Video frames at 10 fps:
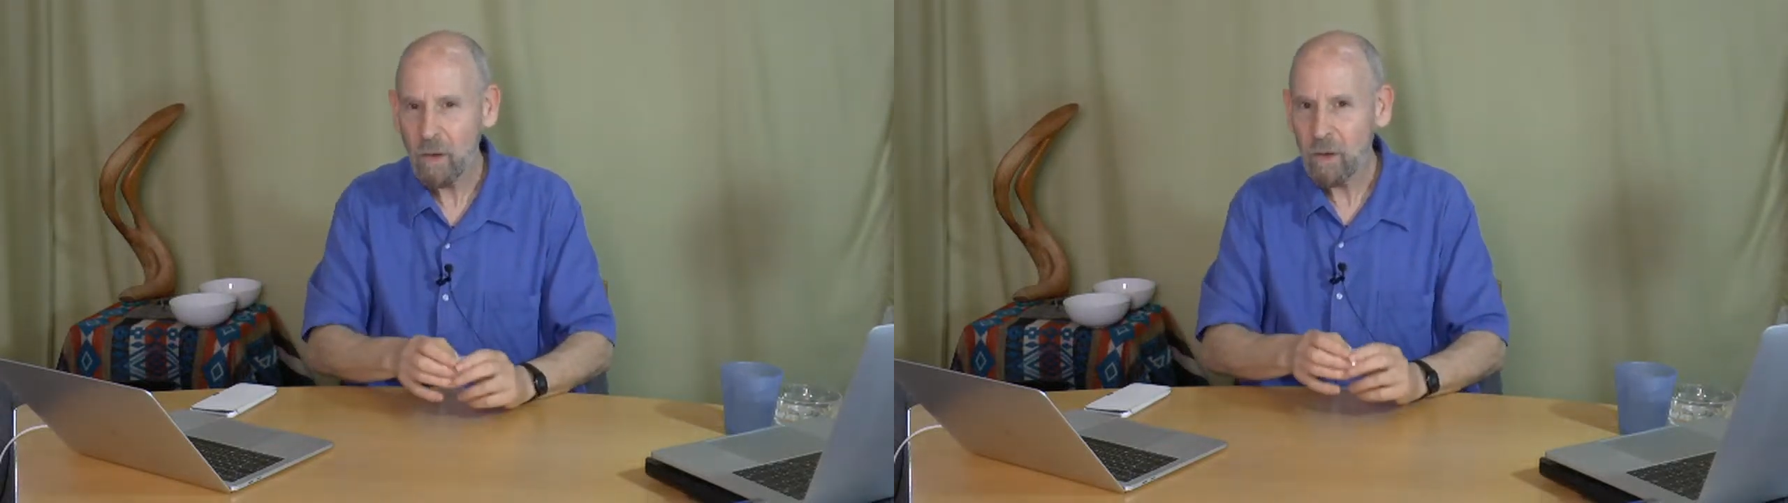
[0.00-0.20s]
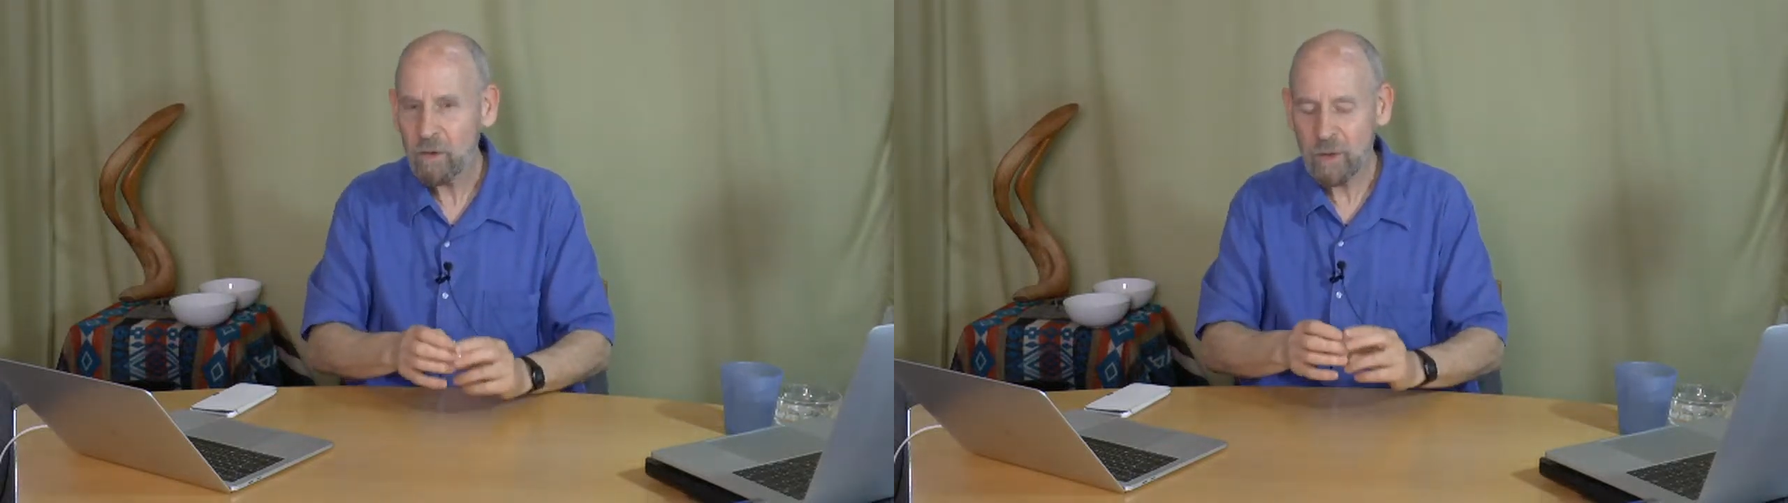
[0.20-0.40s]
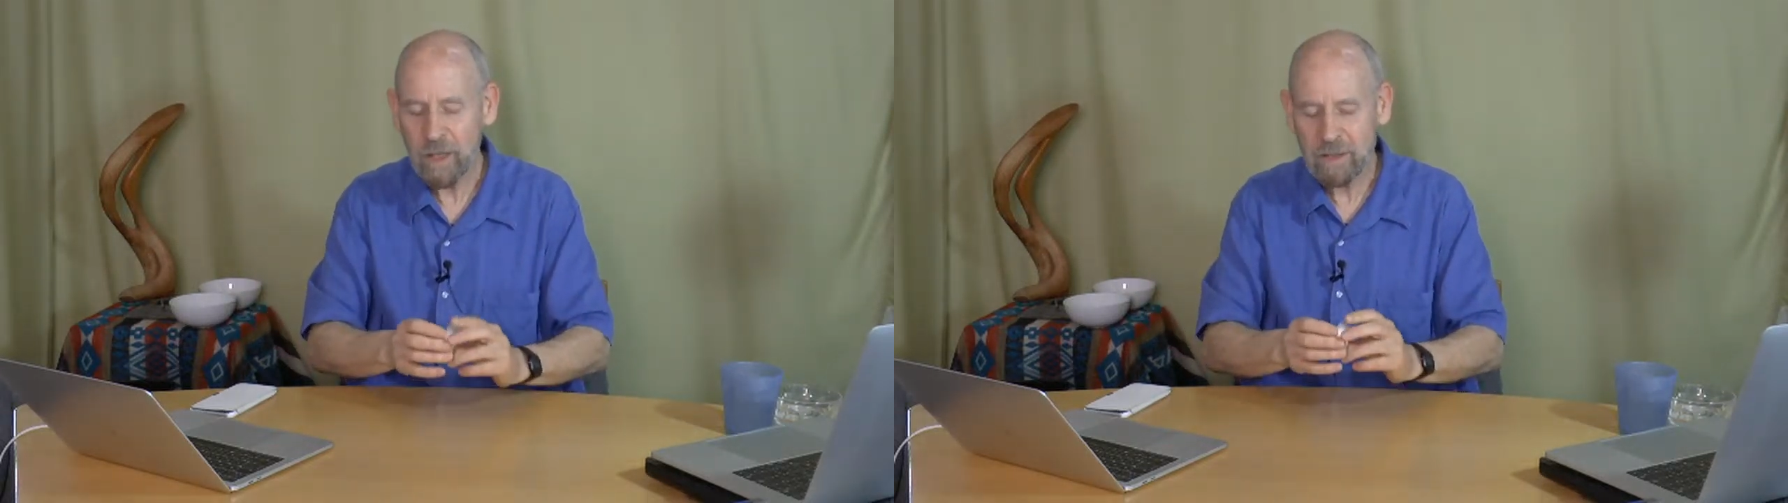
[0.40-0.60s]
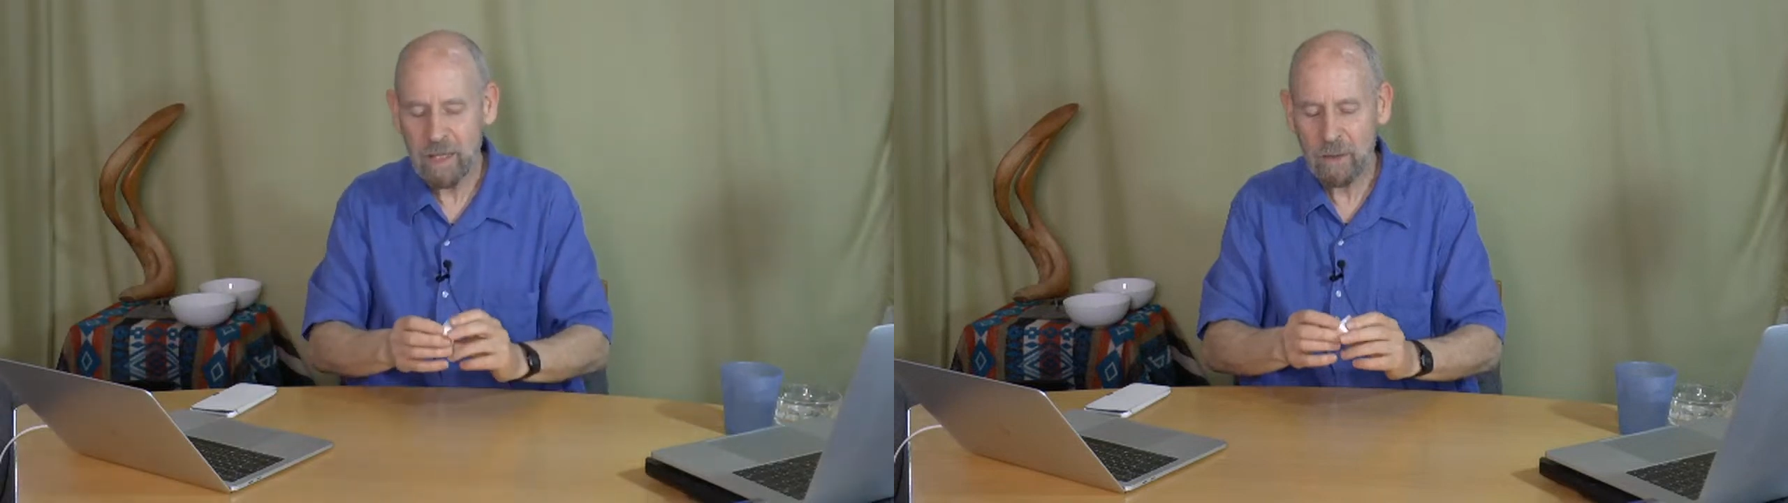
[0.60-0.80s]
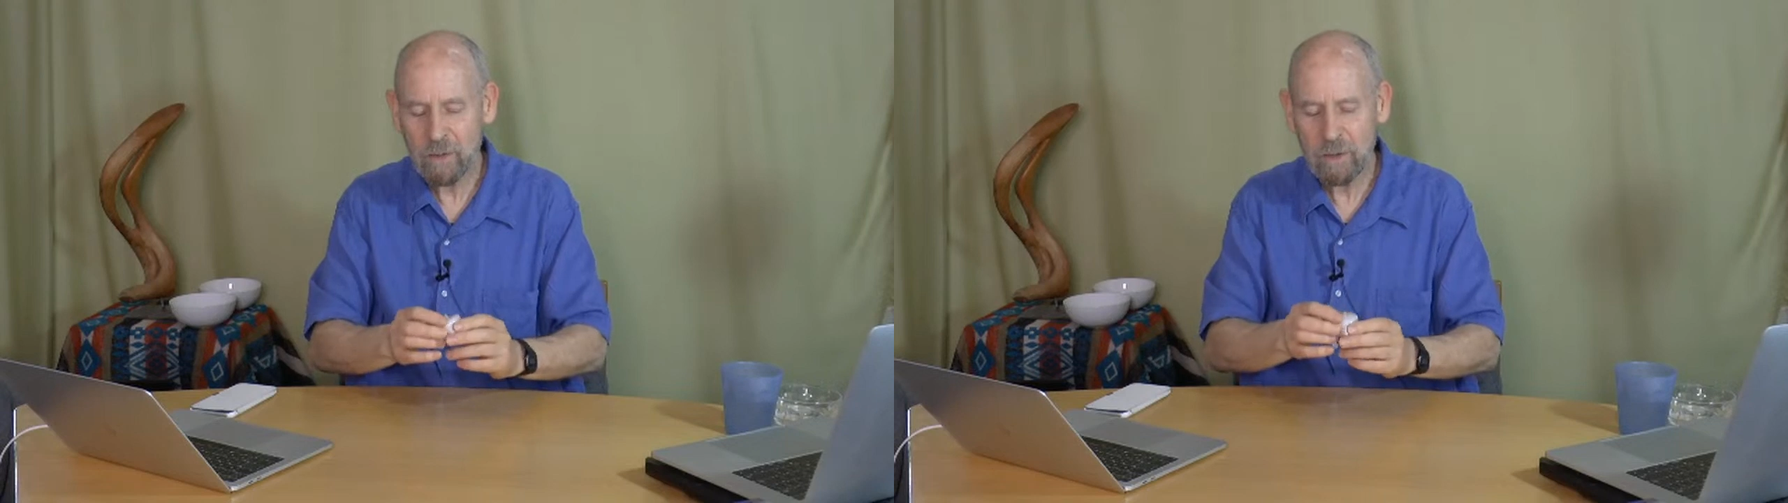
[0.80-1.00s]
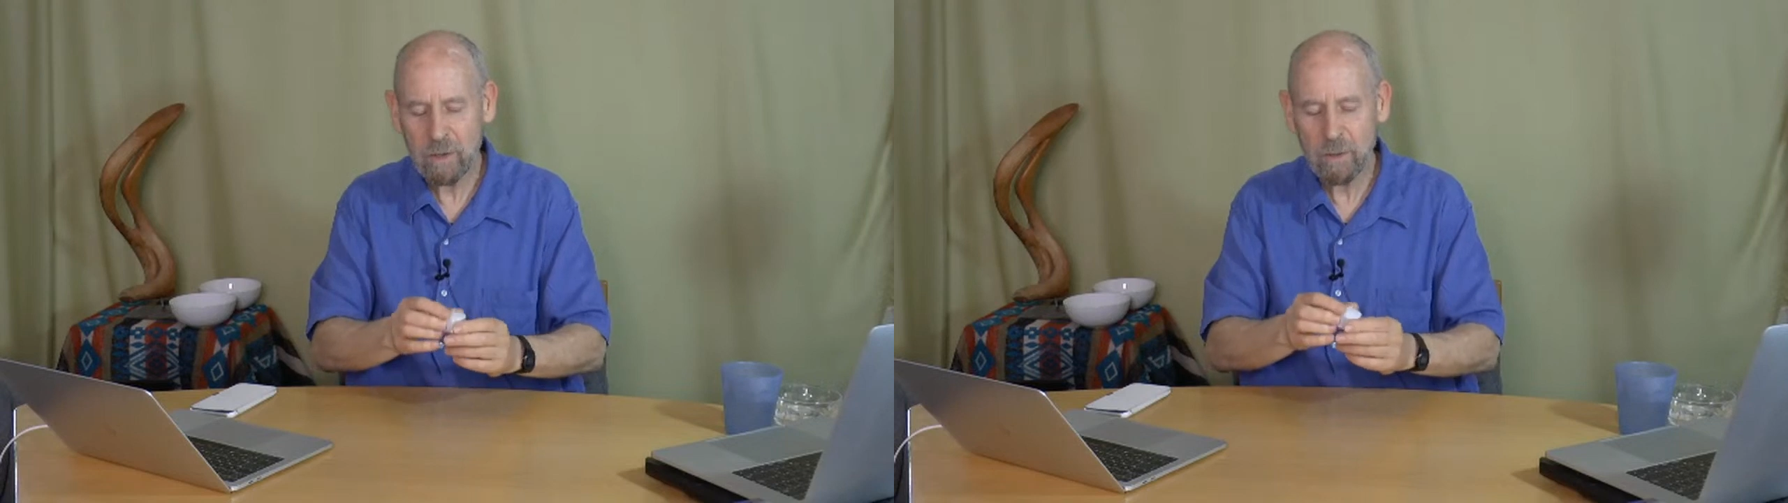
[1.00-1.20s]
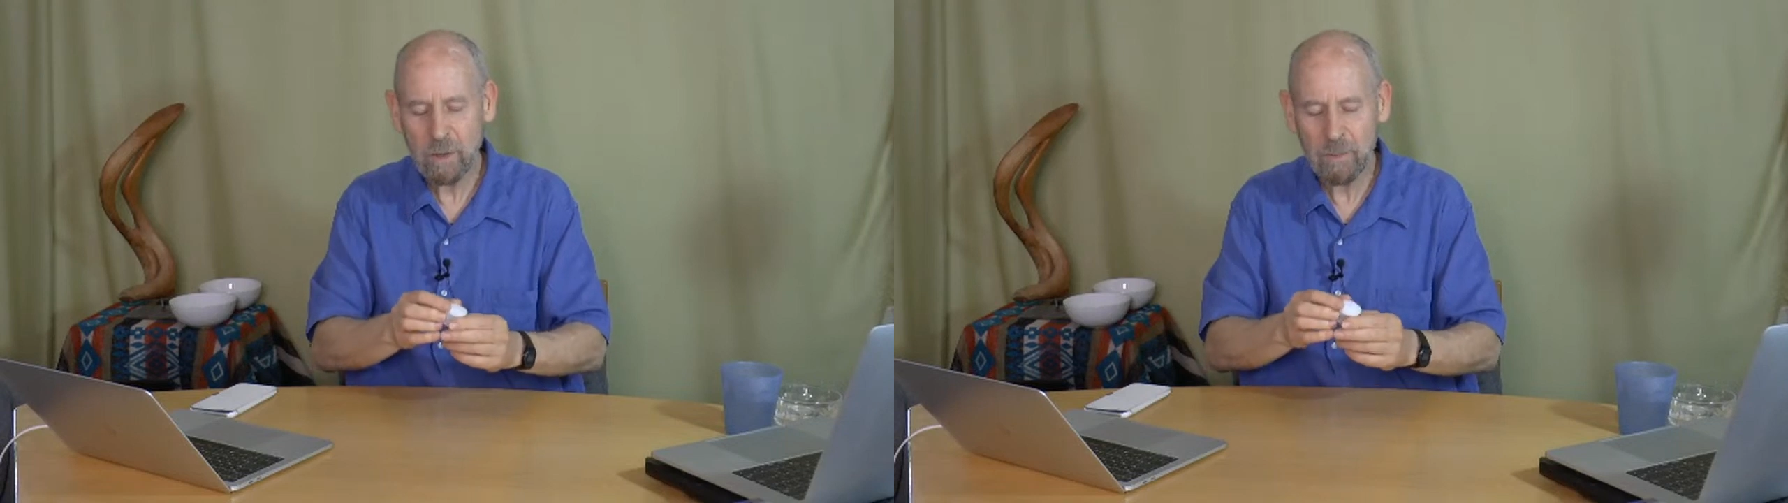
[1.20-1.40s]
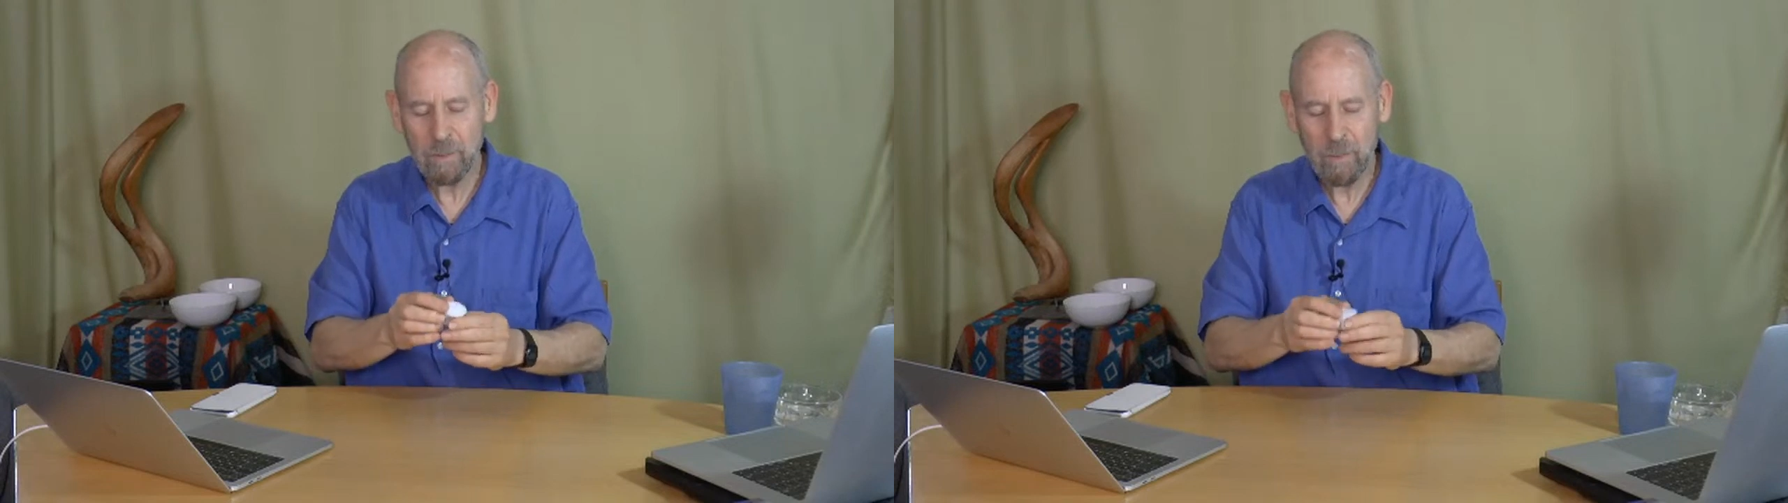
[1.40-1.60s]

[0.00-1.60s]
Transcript: So that's how to